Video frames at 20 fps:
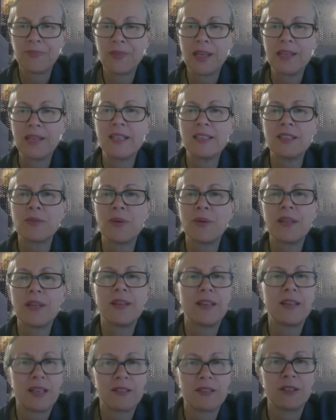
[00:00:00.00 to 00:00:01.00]
And that's where the
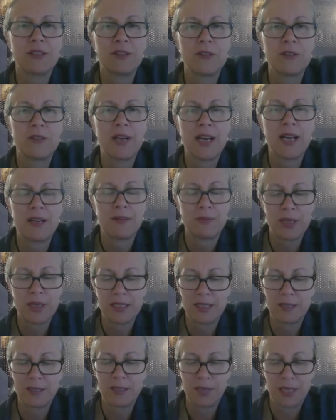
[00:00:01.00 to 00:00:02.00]
ghetto had
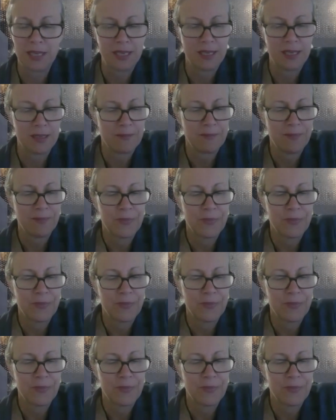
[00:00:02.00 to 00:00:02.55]
once been.